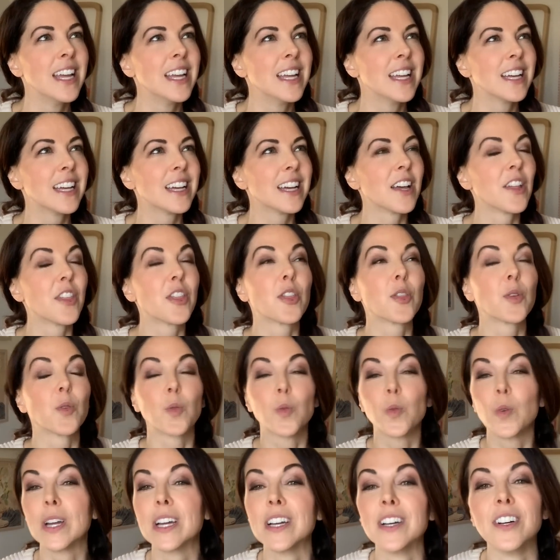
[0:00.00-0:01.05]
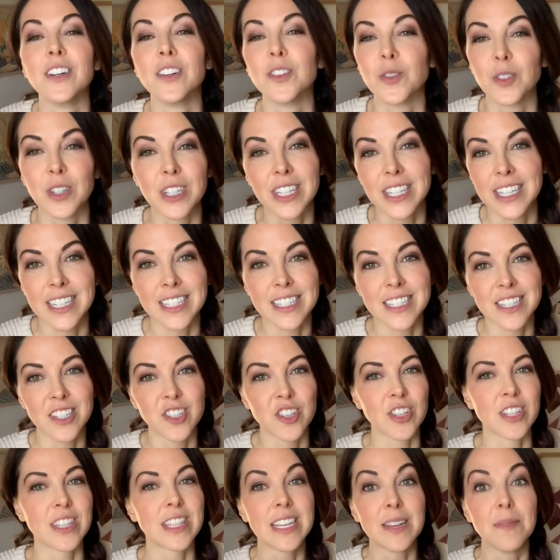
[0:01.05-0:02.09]
a thrill really to
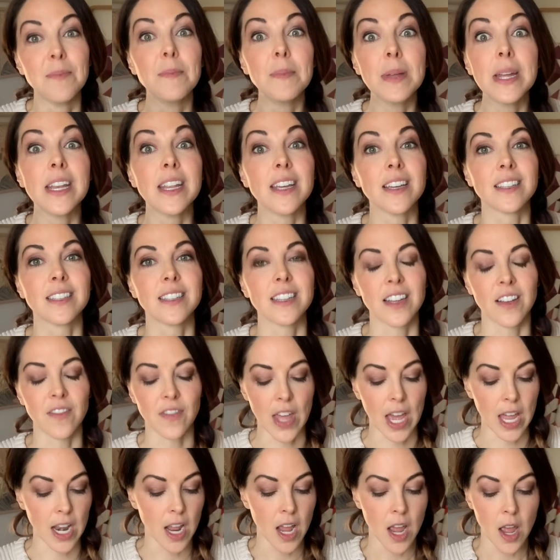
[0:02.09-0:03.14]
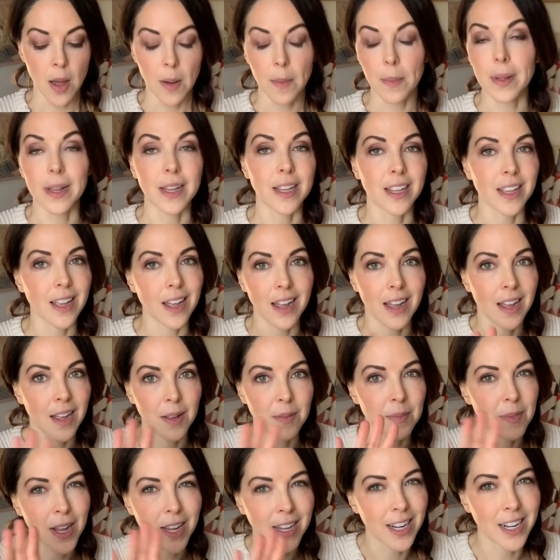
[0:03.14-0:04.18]
just the immediacy of that. But yeah,
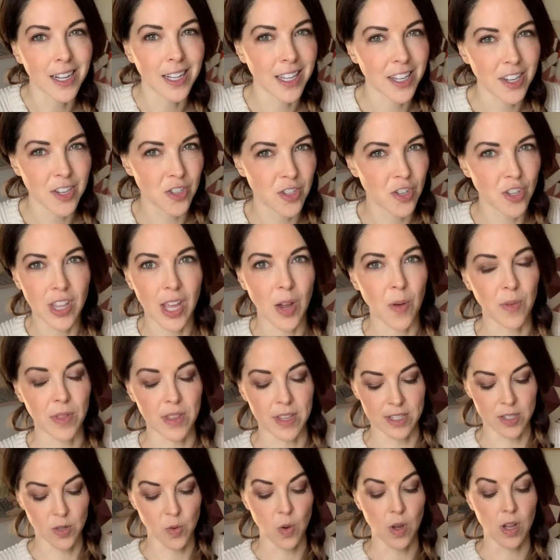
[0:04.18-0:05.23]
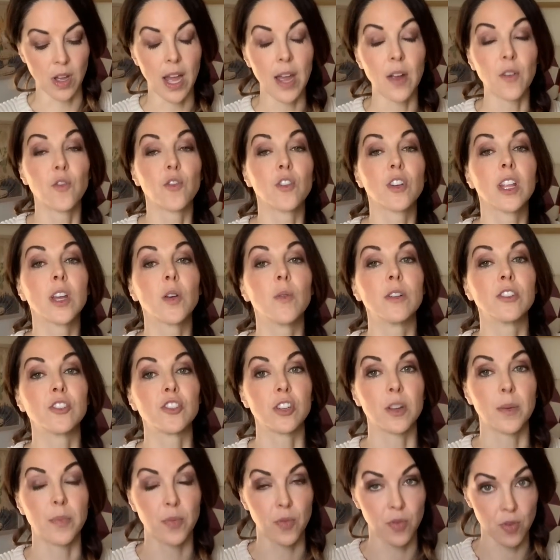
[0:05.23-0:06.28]
I'm not gonna let you do that with this quilt. I really want you
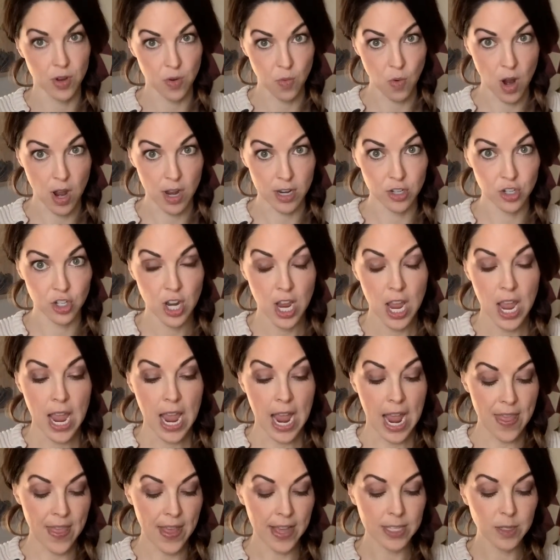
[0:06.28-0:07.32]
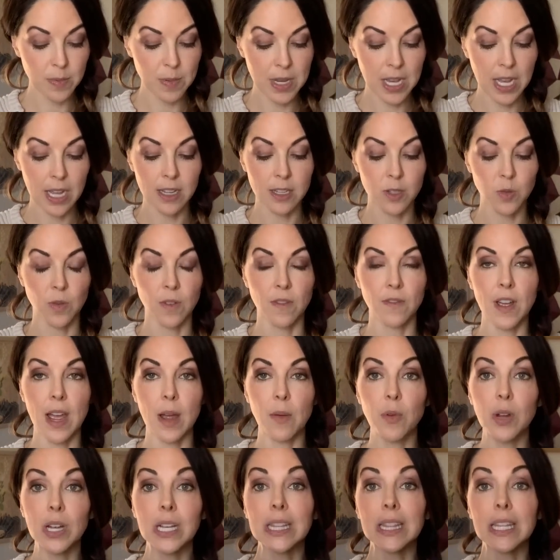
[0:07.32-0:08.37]
to pre-wash. And that's because when
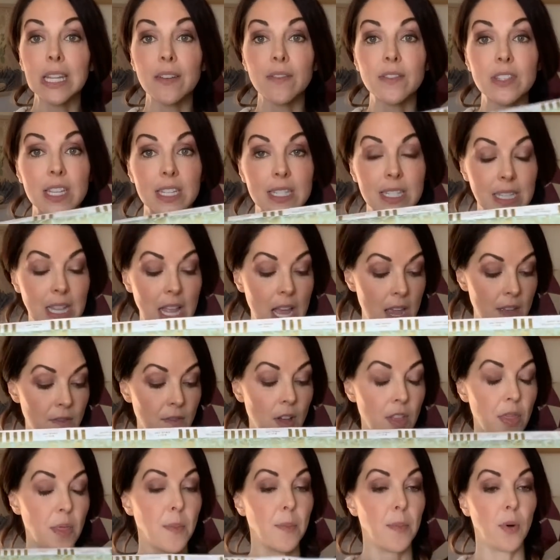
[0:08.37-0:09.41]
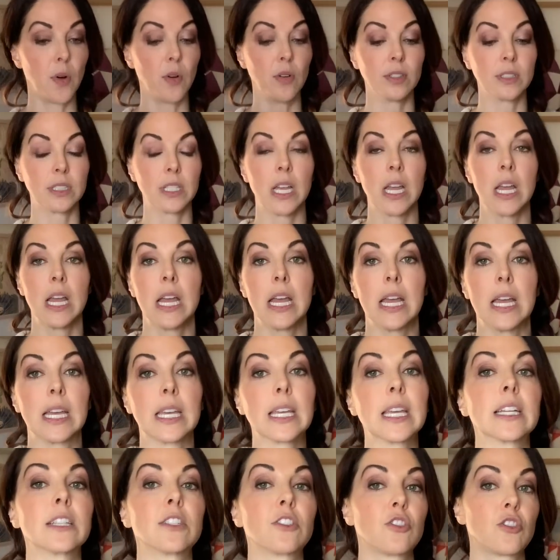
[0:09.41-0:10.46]
fabric lives its life on the bolt, it
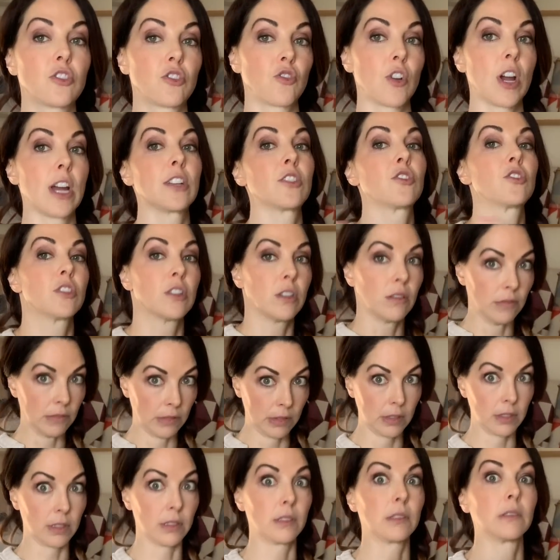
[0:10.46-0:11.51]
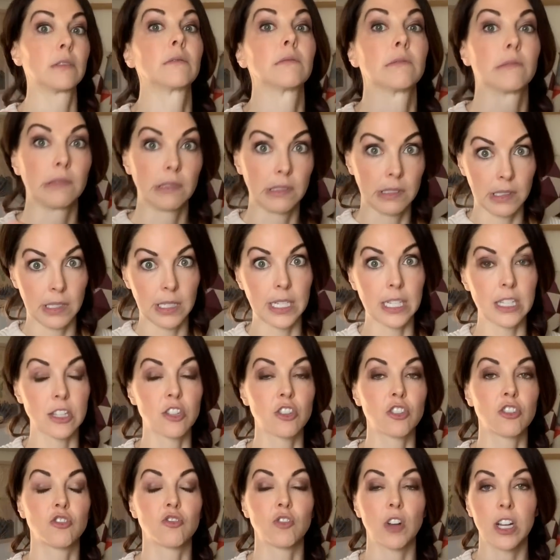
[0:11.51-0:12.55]
gets stretched. It gets
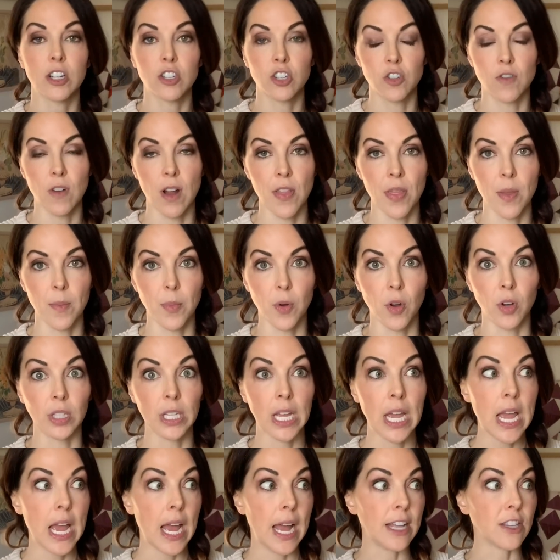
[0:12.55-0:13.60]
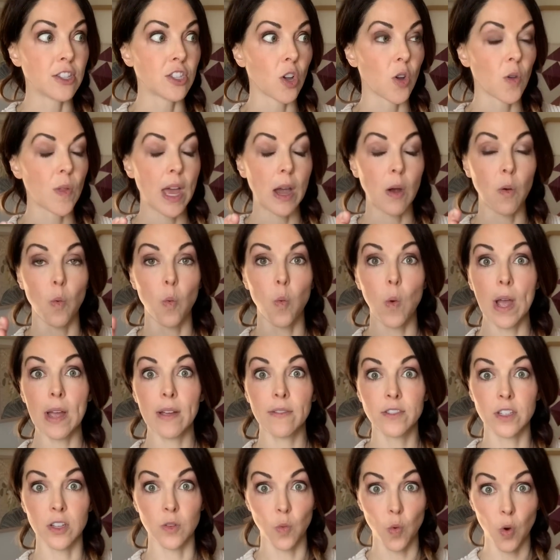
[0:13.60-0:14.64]
stretched around the bolt. And so that
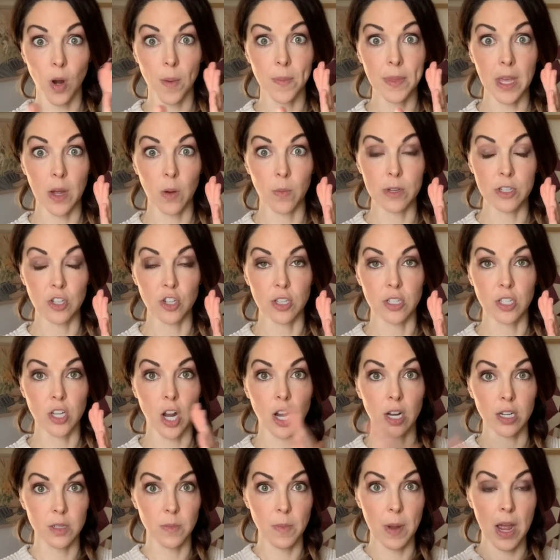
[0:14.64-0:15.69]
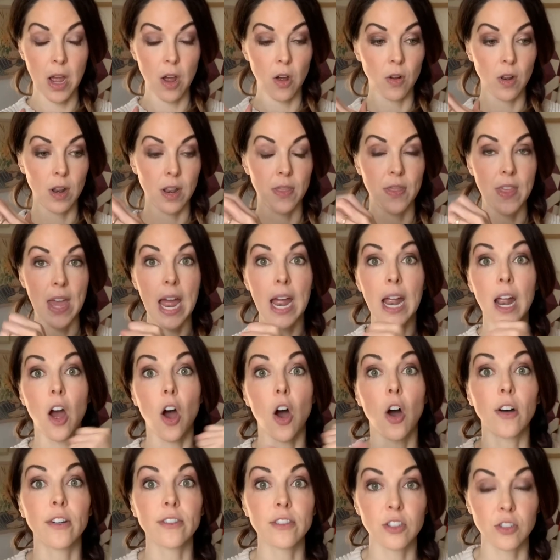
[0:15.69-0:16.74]
weft and warp that we just talked about, that
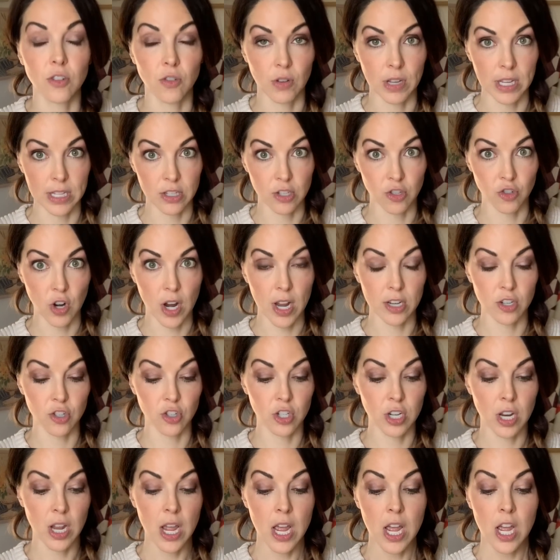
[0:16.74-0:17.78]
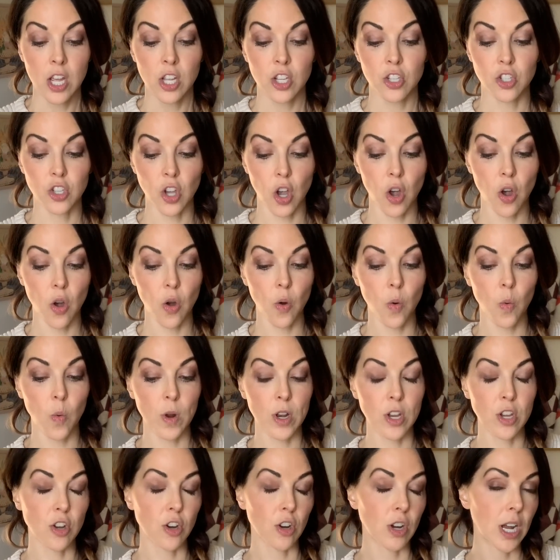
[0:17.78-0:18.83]
also gets stretched. So
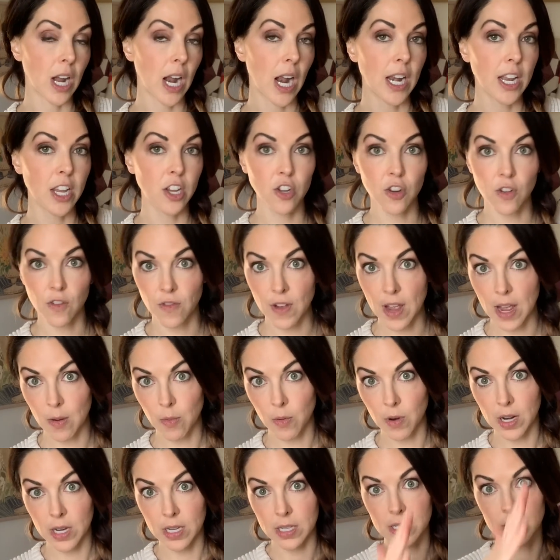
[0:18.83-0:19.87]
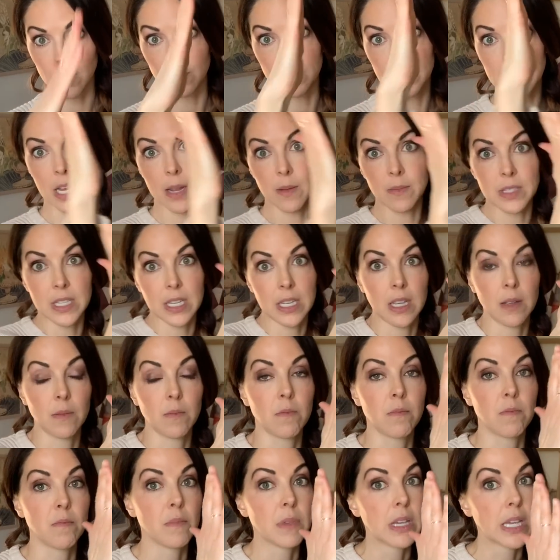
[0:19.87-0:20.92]
when you're cutting your fabric, sometimes it
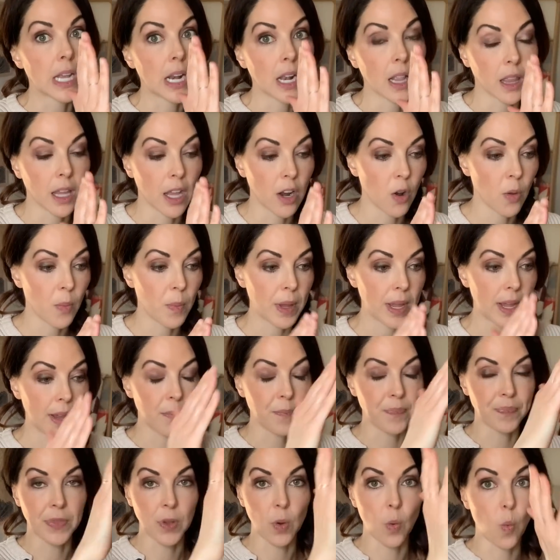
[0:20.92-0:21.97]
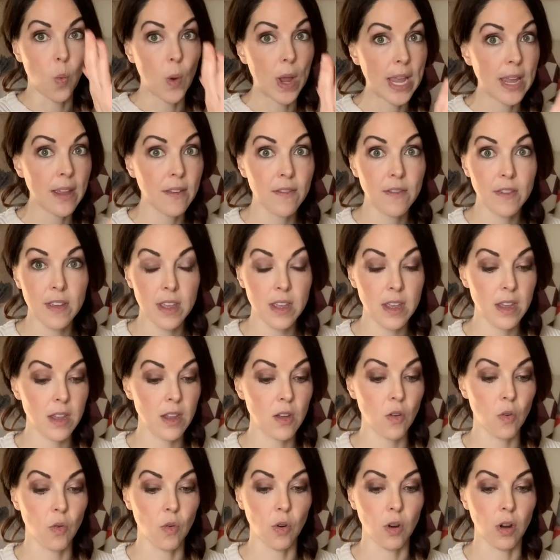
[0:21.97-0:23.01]
can get a little bit wavy
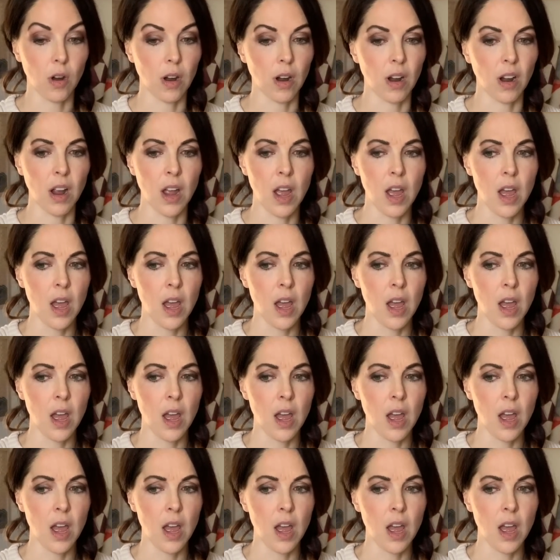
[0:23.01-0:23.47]
or